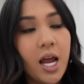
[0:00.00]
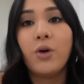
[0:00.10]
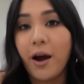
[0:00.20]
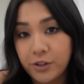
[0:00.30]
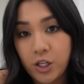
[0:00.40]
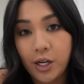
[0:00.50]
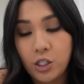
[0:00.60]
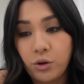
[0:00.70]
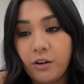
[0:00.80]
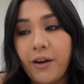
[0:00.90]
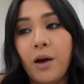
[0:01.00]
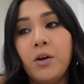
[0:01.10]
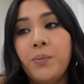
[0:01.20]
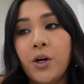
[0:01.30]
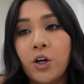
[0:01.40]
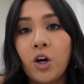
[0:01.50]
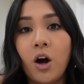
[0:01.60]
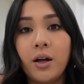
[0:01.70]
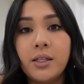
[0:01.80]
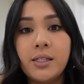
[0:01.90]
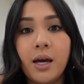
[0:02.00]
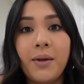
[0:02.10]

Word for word: So after talking to our vet, we put her on some